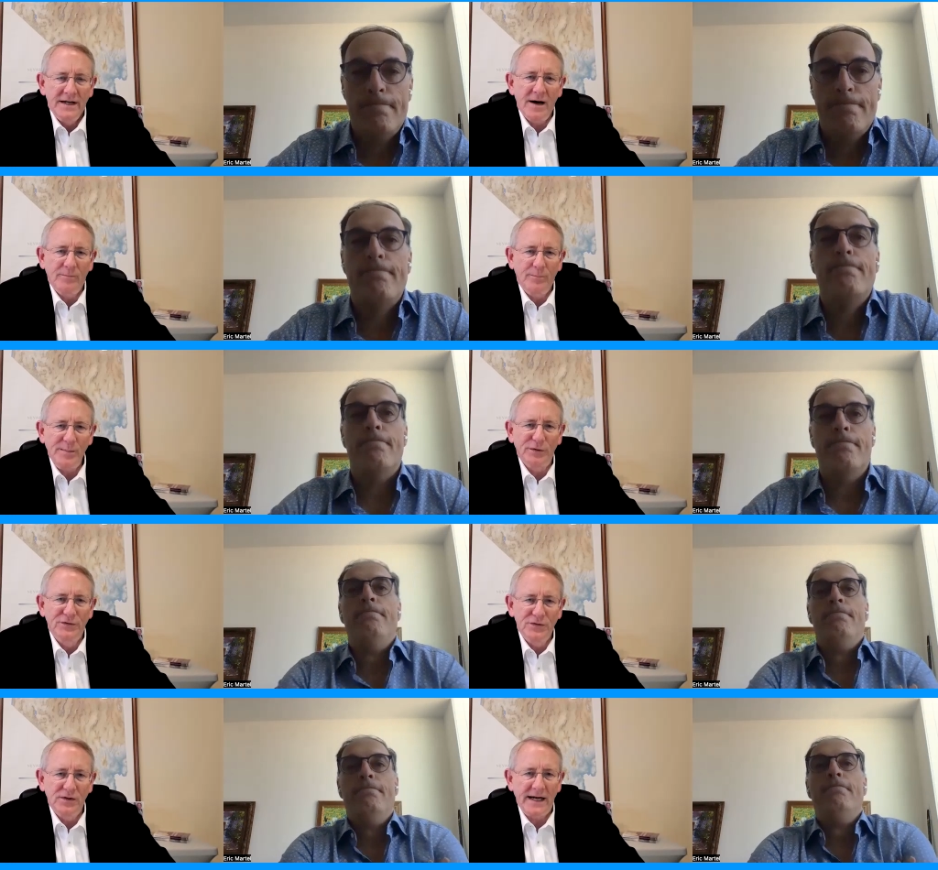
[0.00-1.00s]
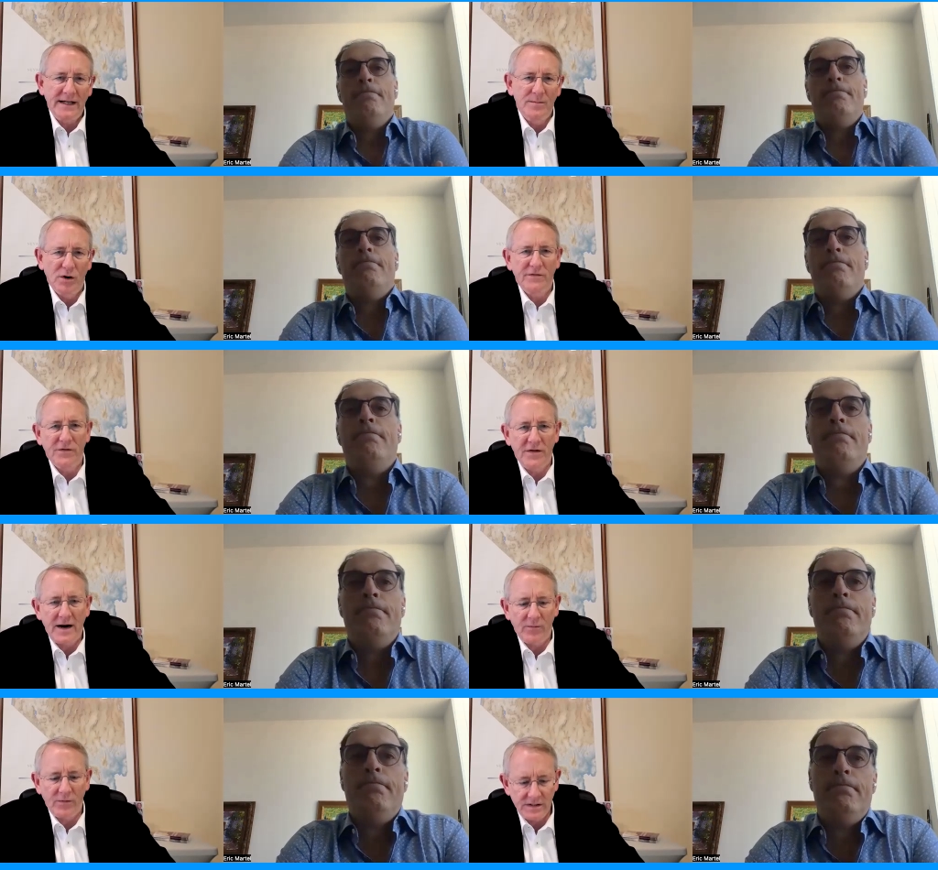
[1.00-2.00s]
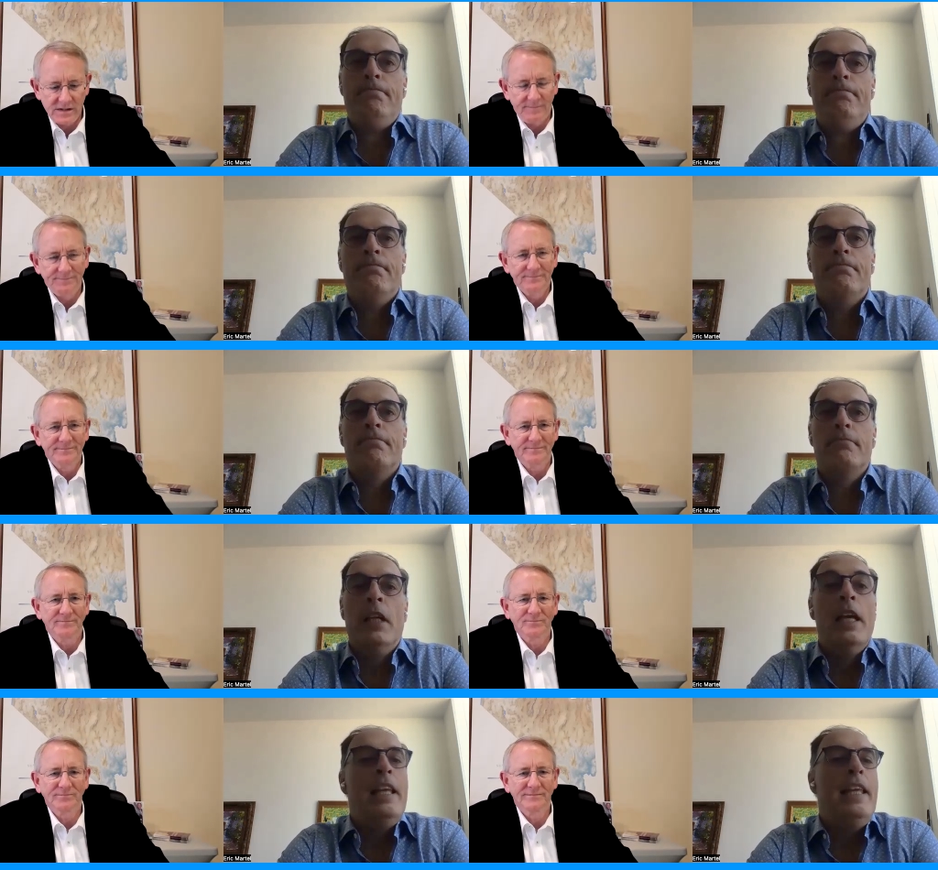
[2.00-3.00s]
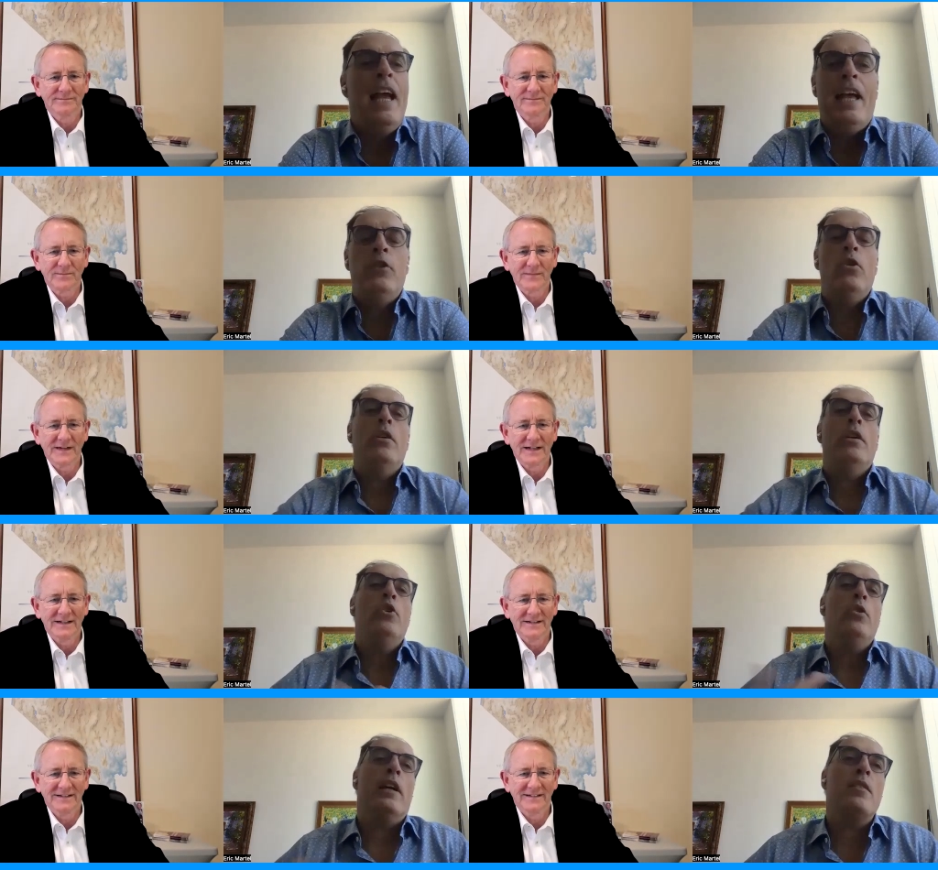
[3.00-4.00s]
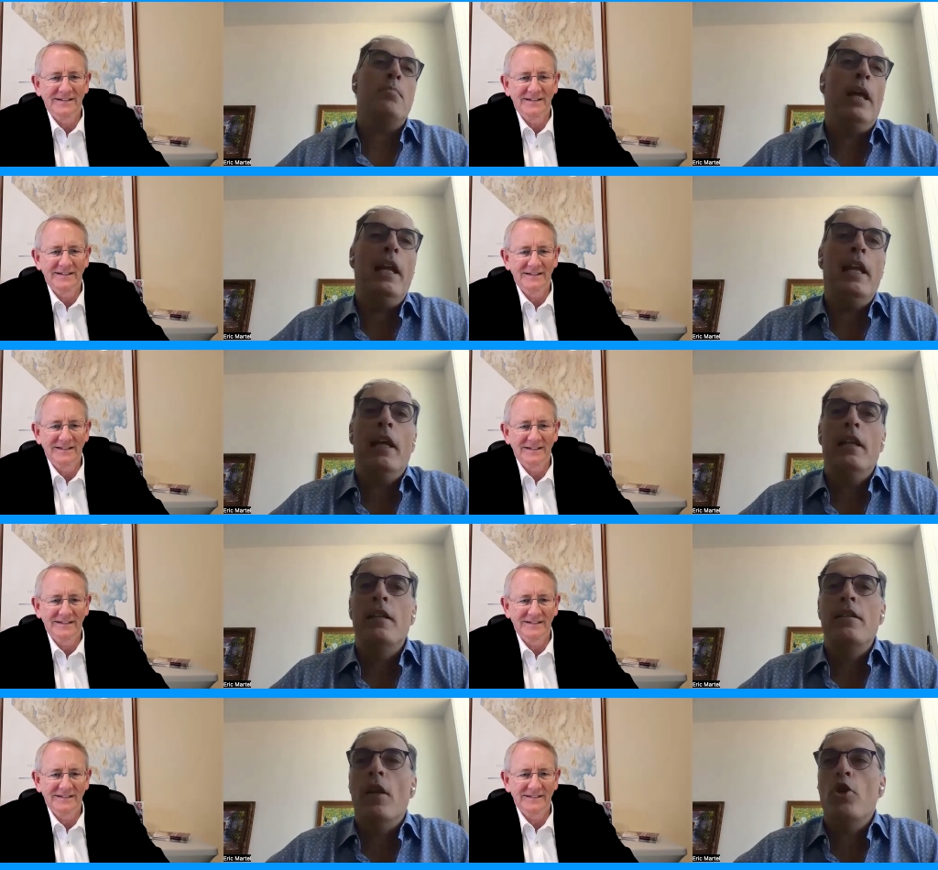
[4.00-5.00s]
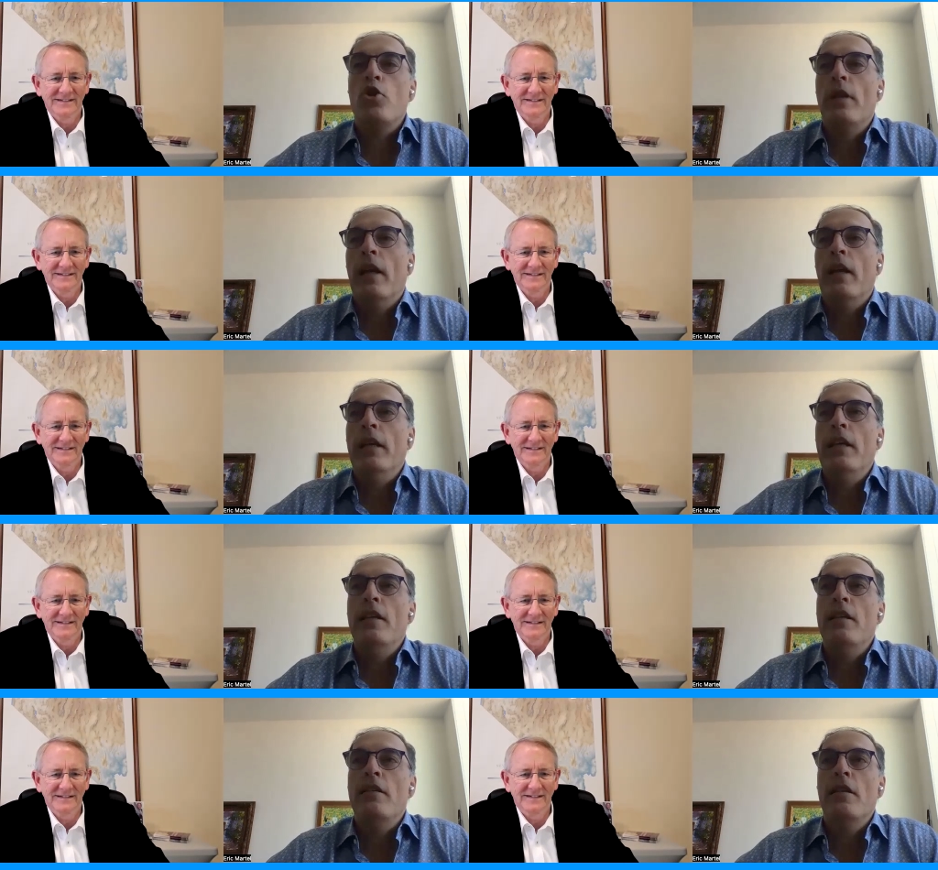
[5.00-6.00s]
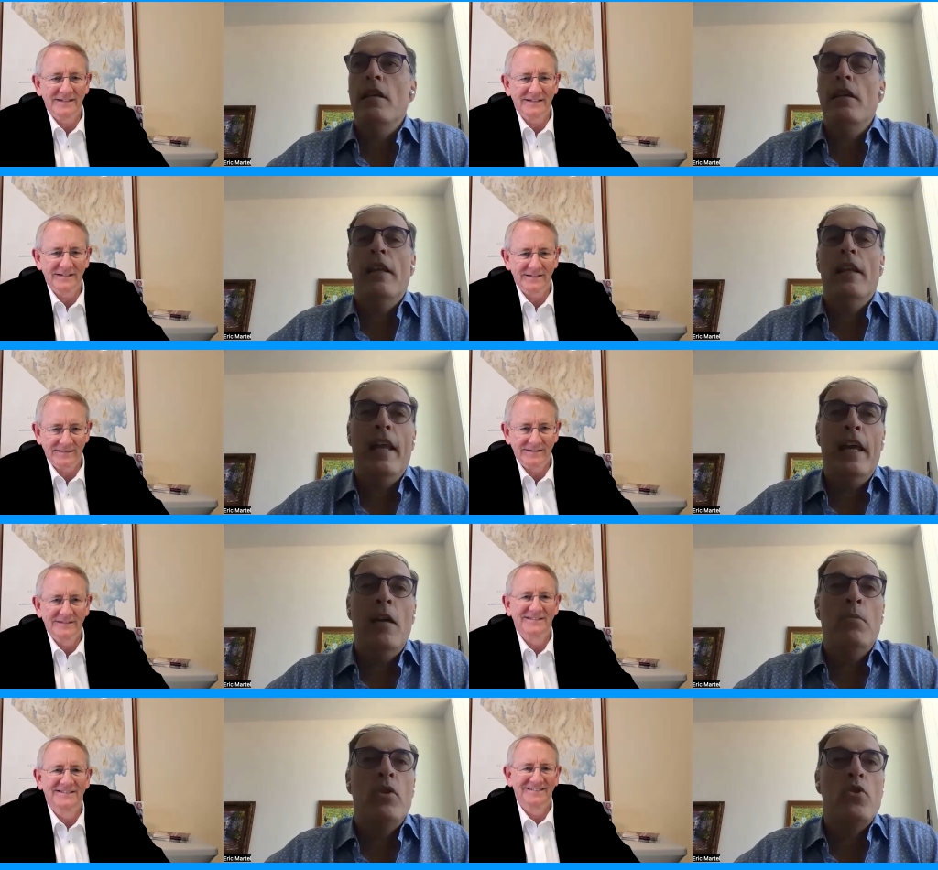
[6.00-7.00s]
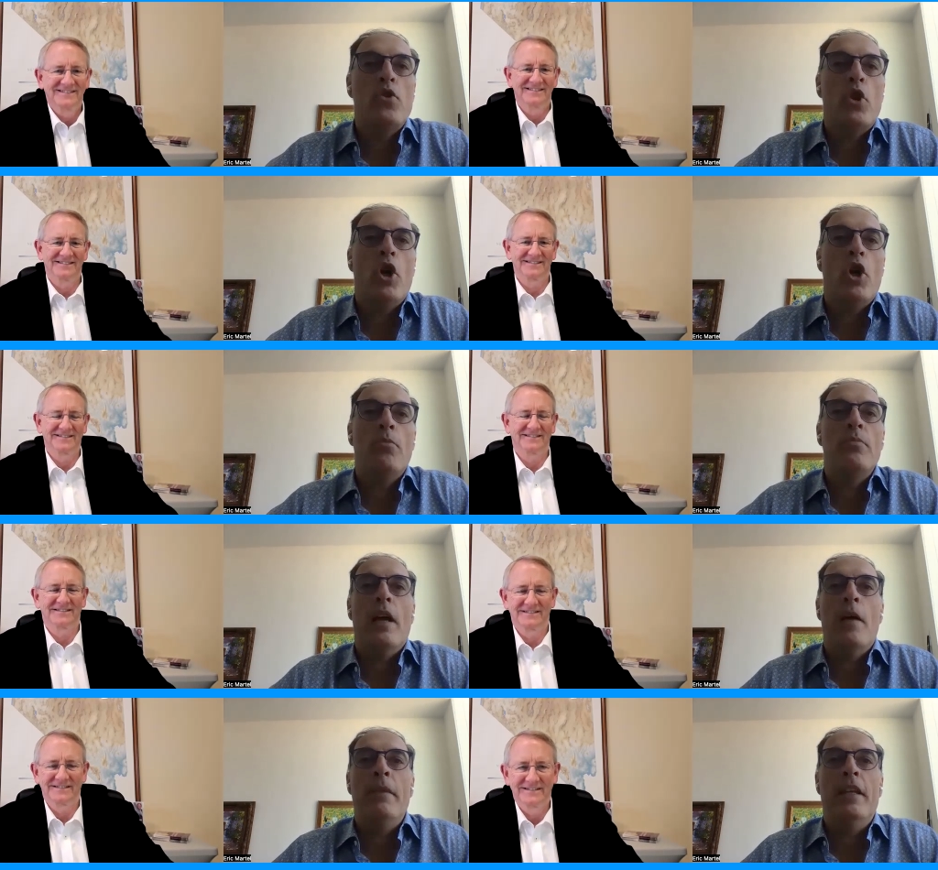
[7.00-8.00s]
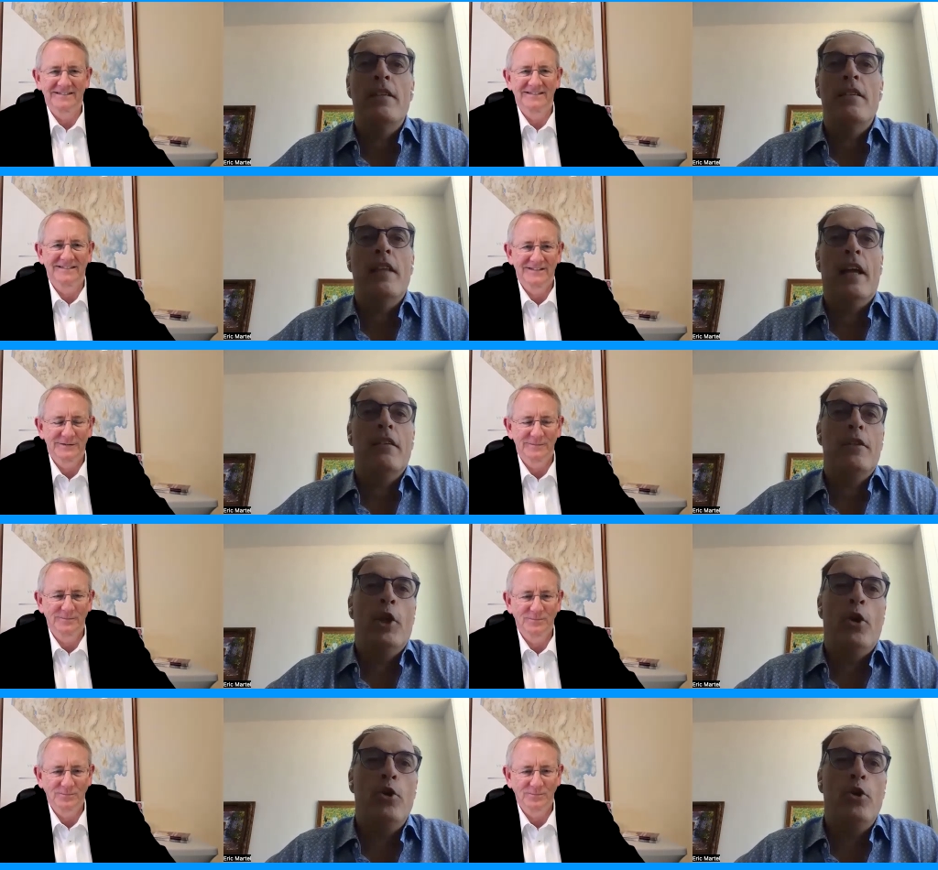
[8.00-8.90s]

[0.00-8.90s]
Speaker 1: yeah, people do like the book for that reason.
Speaker 2: Yeah, and you're you're explaining it in such like easy layman's terms. I mean, this is like you know